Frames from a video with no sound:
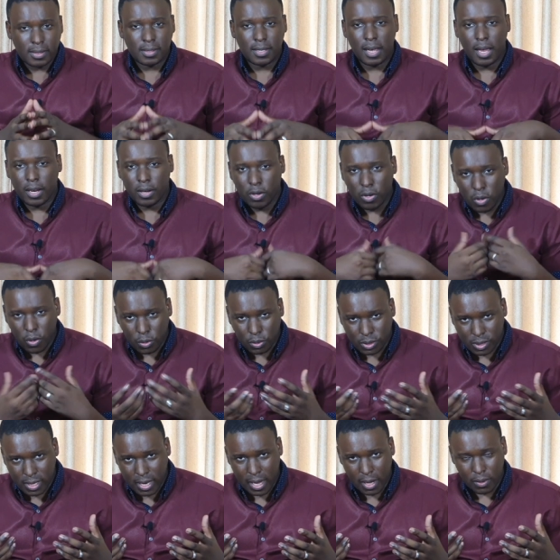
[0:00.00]
and no
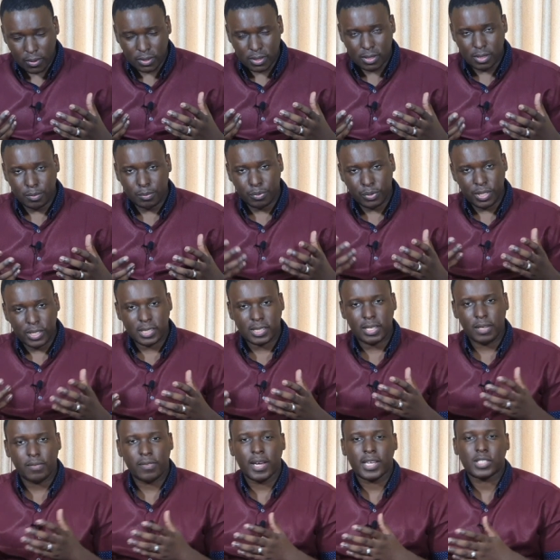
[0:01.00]
doubt the priest's
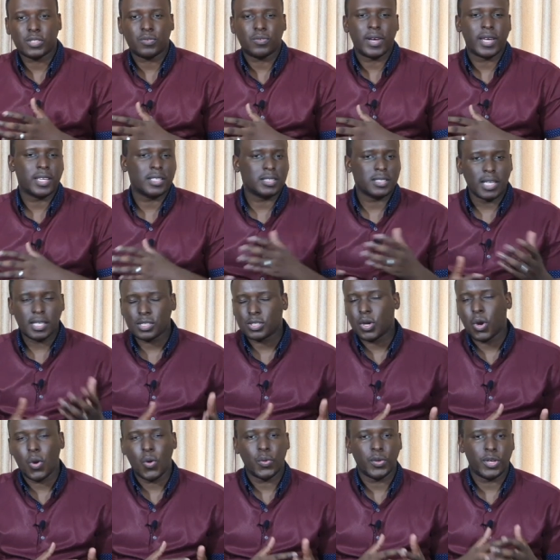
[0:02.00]
advice to find a just
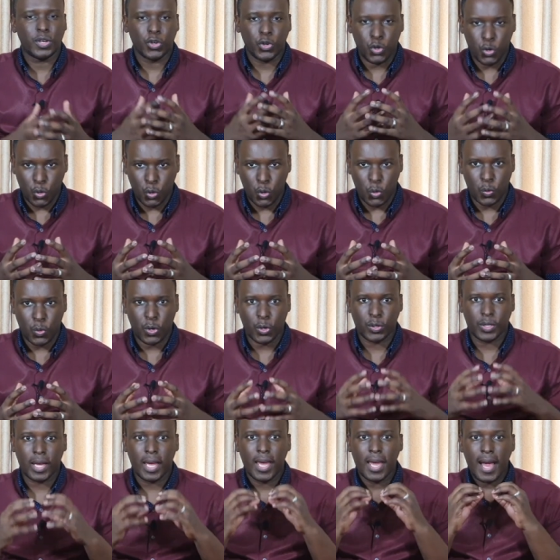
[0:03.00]
code in a cruel world,
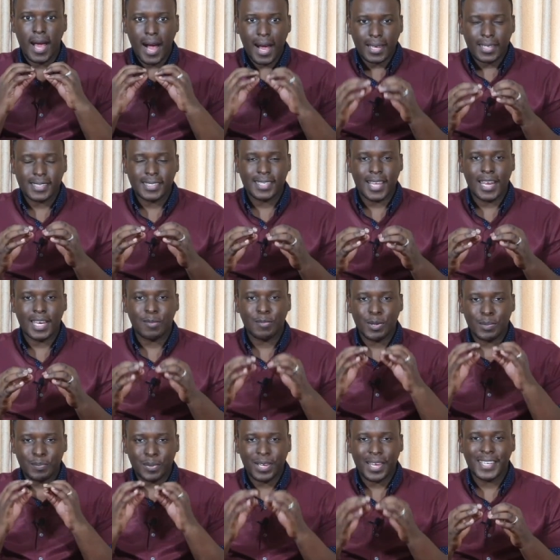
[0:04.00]
understandably
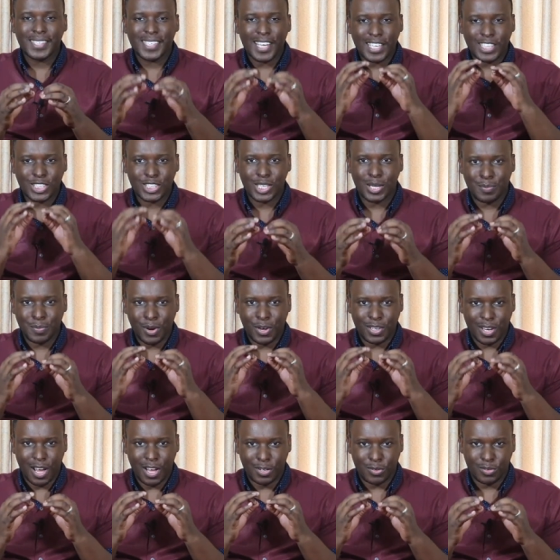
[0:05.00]
place a chip on
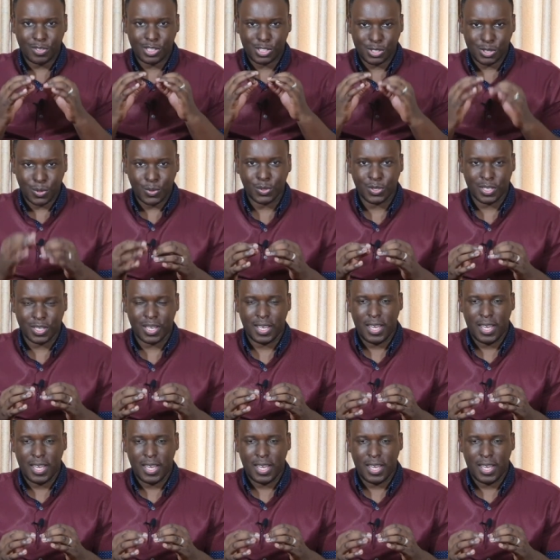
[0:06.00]
Andre's shoulder.